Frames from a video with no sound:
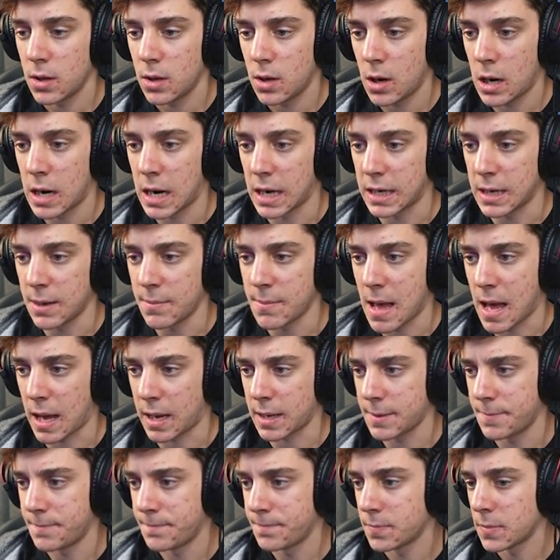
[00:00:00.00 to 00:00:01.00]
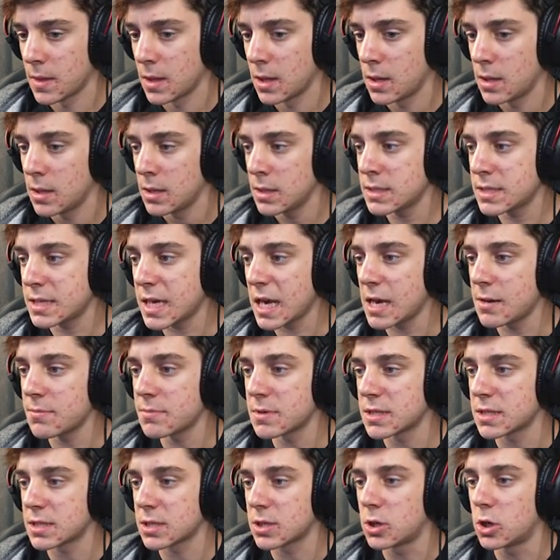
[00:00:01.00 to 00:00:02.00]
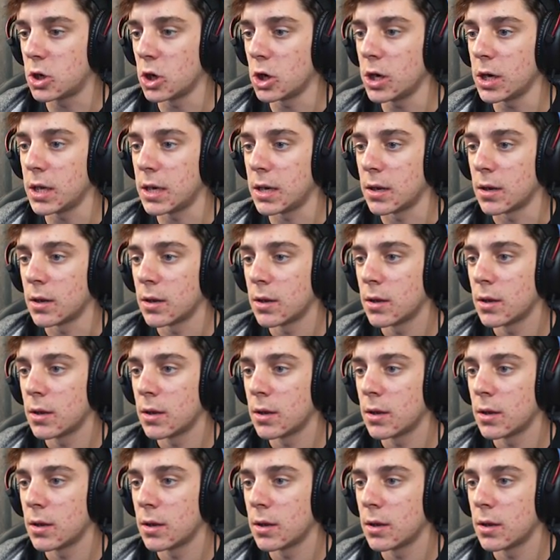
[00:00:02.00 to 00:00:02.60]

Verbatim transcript: All right, come back. This game is good.